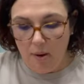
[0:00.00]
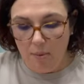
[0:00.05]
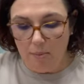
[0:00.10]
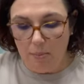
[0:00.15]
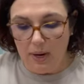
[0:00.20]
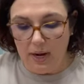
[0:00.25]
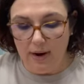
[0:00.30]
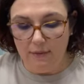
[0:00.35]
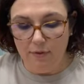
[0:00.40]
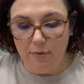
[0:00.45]

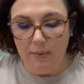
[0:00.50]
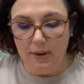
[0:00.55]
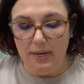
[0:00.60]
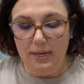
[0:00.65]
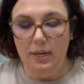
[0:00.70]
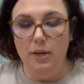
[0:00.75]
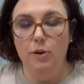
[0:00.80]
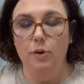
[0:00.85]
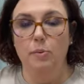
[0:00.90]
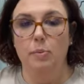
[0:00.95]
But
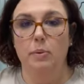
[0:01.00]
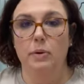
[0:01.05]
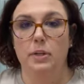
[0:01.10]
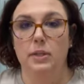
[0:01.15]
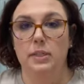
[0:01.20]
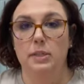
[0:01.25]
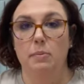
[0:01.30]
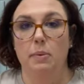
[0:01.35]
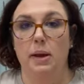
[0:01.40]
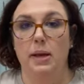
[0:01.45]
everybody who
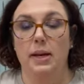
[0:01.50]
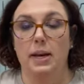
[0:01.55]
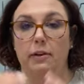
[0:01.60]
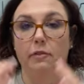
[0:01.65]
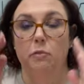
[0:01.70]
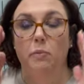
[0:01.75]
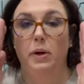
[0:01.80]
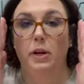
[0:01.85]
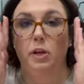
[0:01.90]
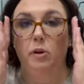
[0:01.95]
participated,
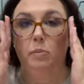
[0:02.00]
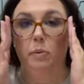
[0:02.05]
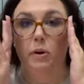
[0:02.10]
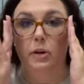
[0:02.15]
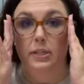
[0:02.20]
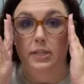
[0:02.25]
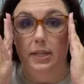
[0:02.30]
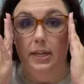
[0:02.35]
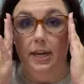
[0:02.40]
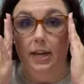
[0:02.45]
everybody who bought a
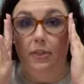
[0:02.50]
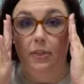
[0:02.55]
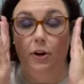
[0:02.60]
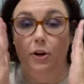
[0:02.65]
ticket,